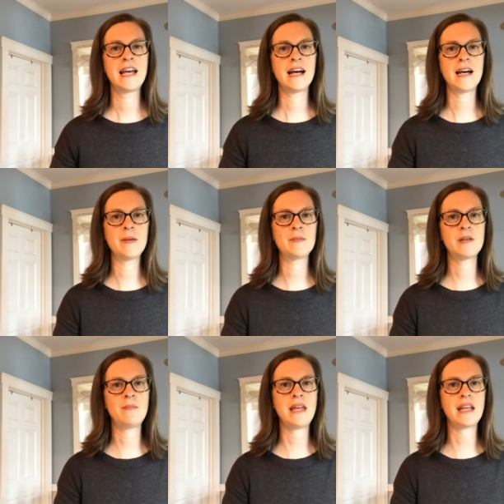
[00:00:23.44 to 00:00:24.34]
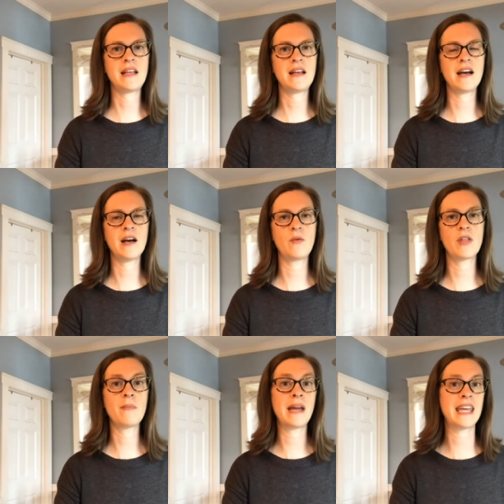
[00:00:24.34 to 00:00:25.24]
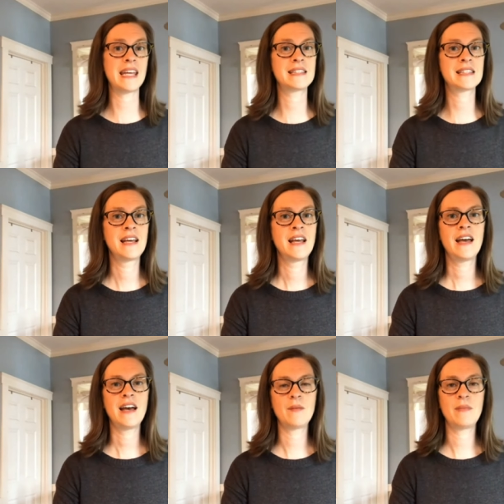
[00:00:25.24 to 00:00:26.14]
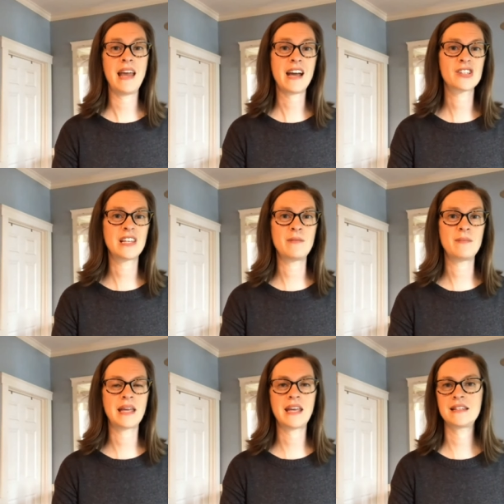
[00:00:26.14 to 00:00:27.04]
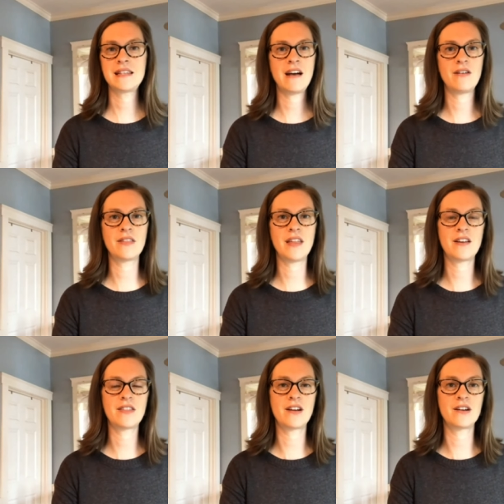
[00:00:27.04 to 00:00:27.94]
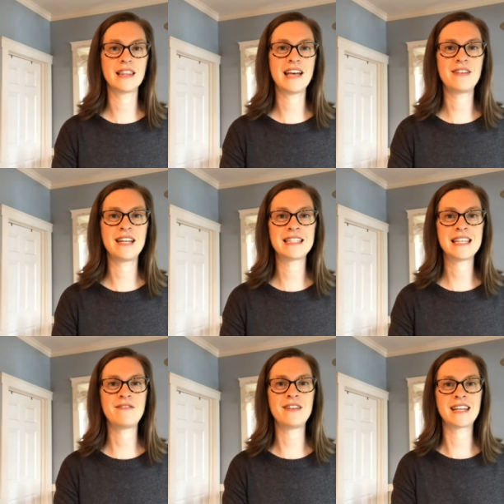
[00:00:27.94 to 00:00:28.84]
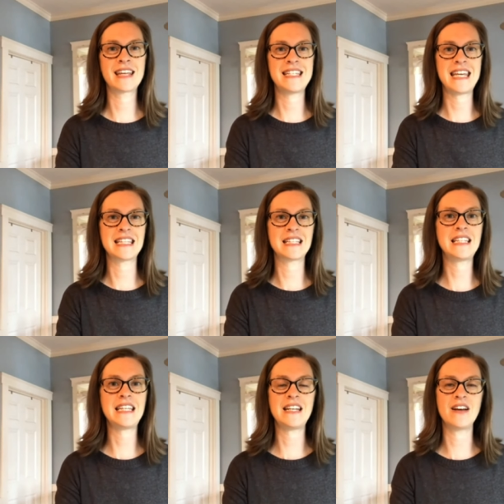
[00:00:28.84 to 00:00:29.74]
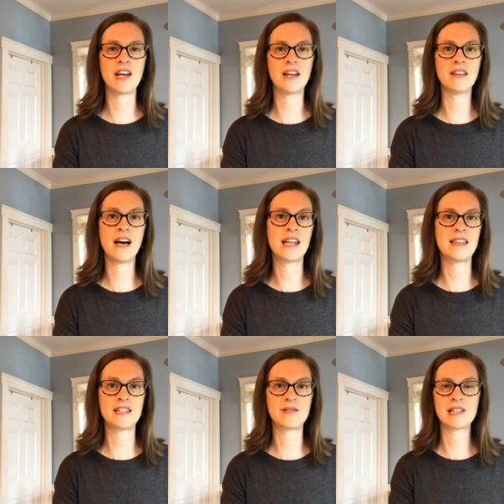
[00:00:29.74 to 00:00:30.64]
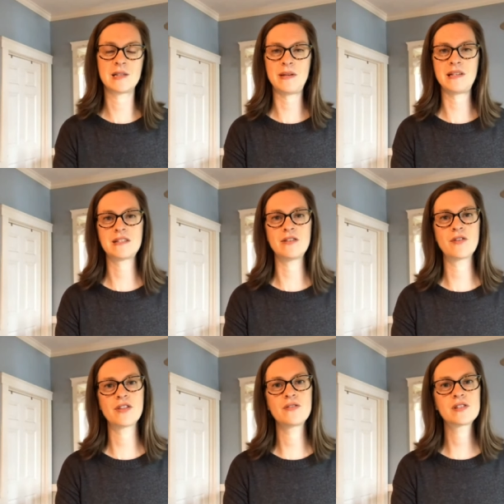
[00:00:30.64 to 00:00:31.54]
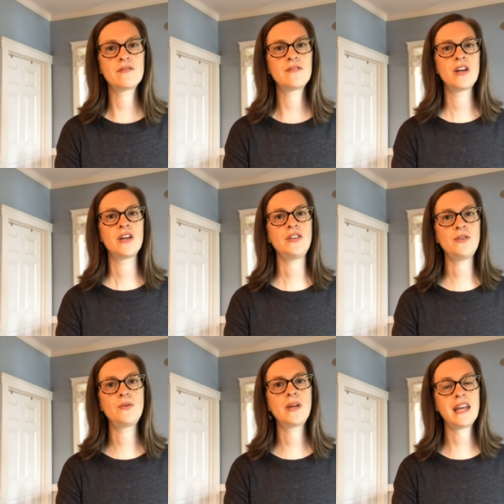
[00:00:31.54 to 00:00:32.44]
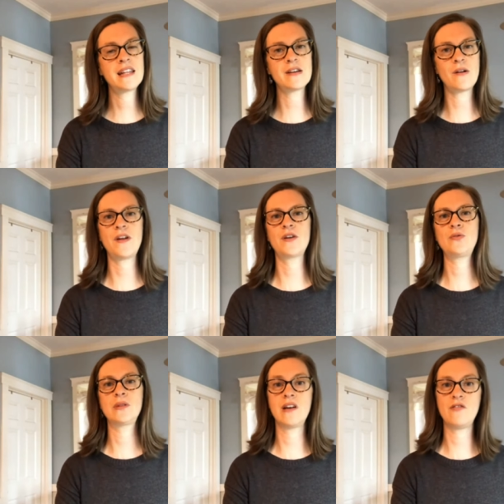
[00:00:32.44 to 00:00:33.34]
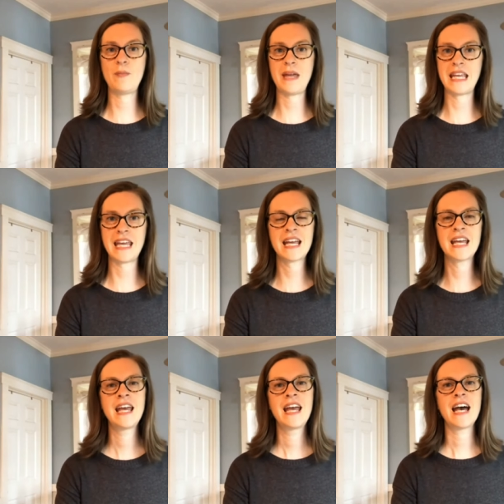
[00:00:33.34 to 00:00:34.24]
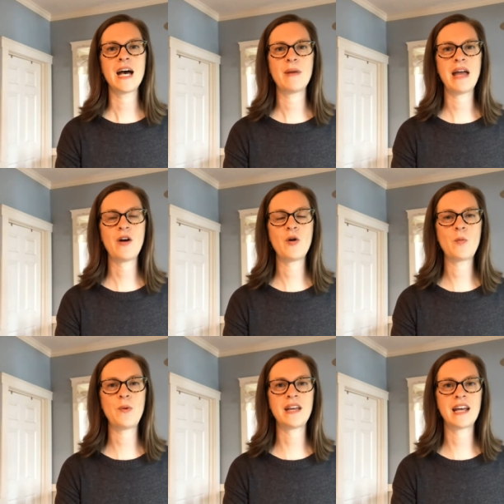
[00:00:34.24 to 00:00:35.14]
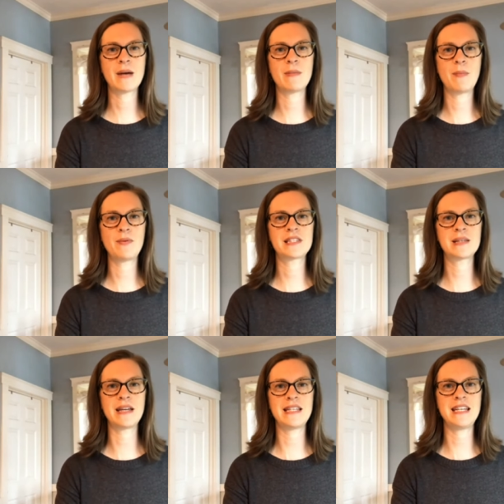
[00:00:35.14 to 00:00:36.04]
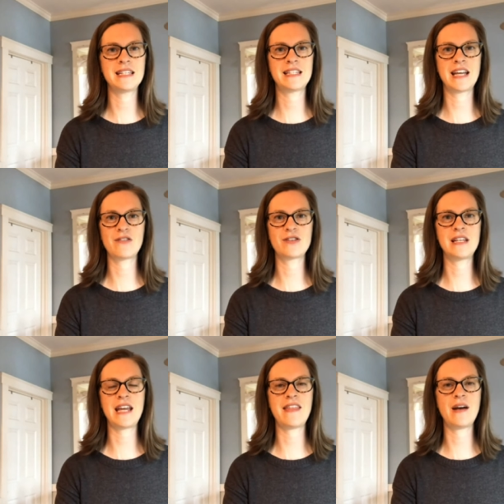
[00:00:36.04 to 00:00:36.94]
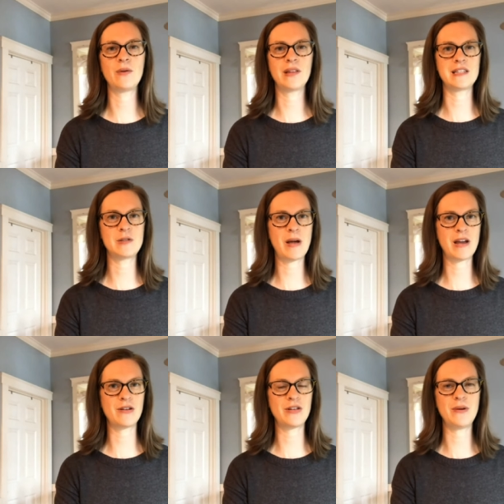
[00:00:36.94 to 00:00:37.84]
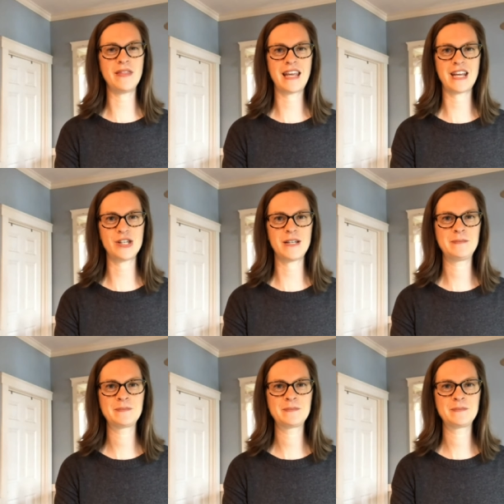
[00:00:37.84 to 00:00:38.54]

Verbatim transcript: um, to bake uh, with my kids. Um, and actually, my kids now that they are 11 and 7 can take the lead on a lot of these recipes. So, for those of you kids out there who love baking, um, I hope we can come up with some ideas together today that will inspire you in the kitchen.